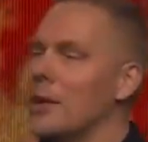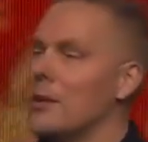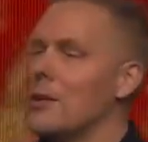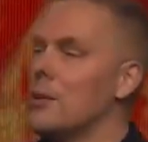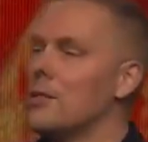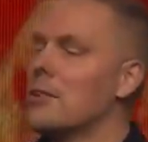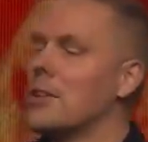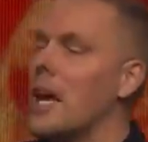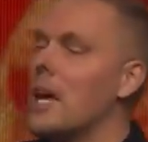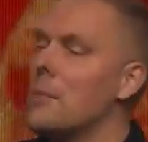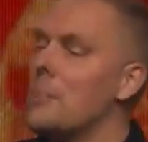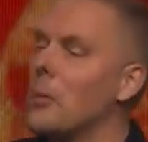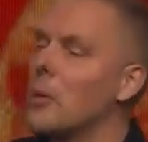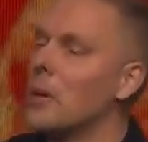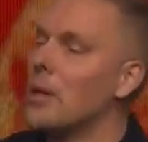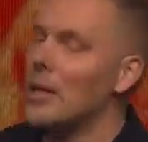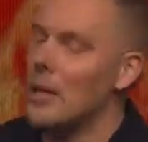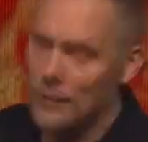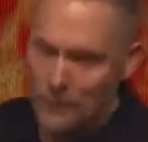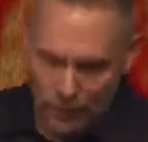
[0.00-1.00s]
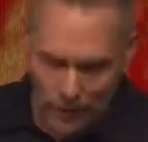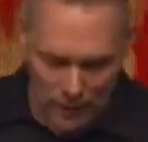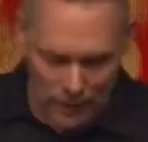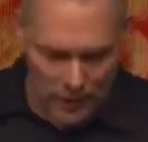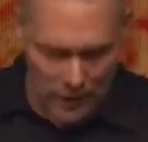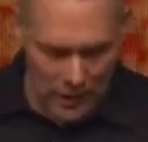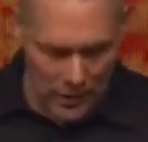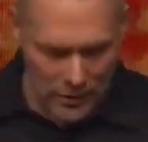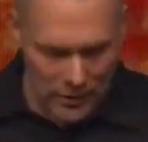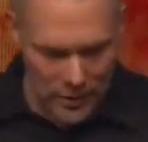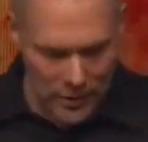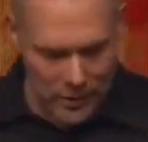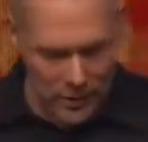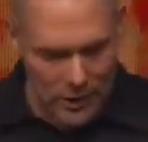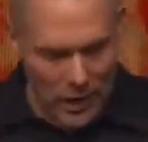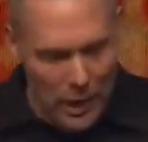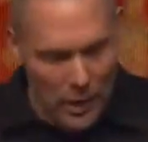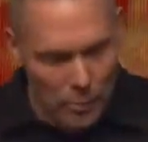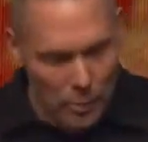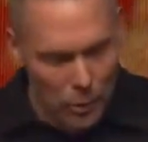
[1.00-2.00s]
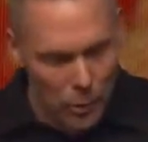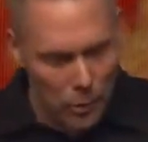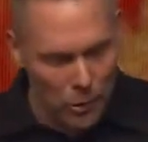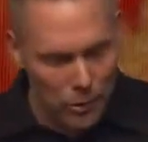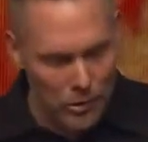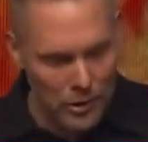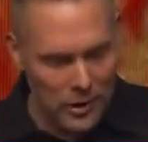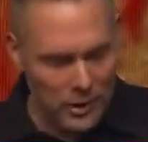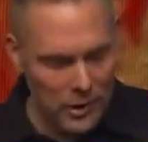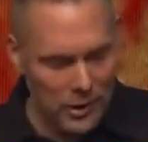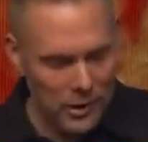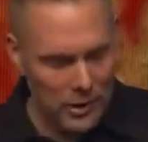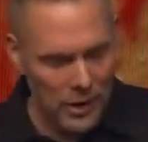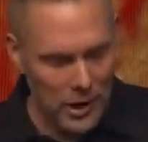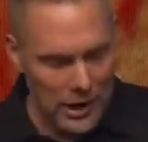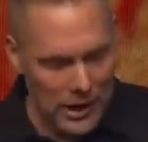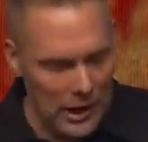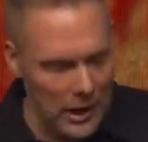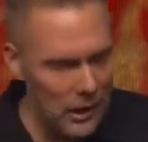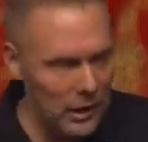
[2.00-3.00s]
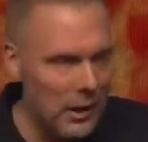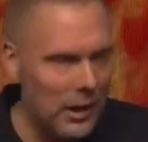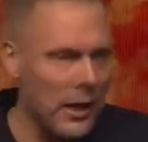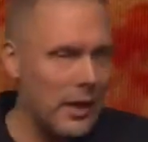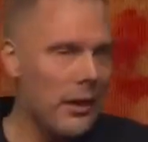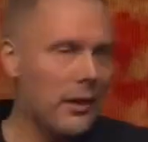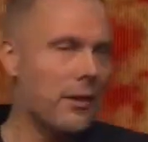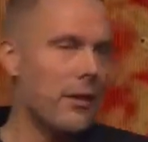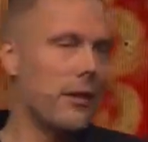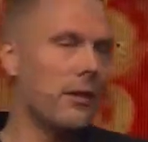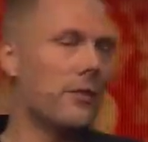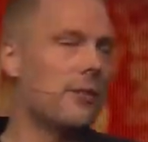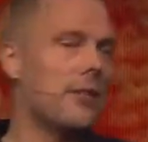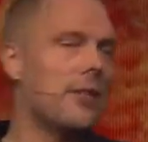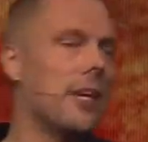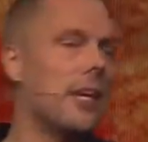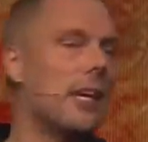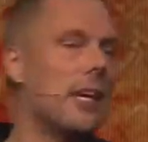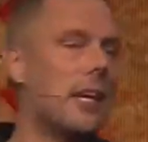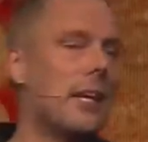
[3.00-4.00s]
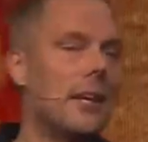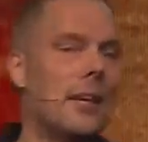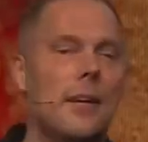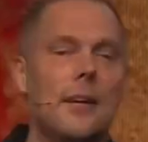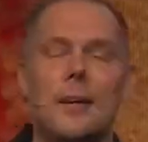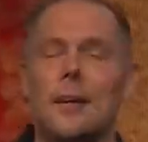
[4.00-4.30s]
discipling his disciples, healing the sick,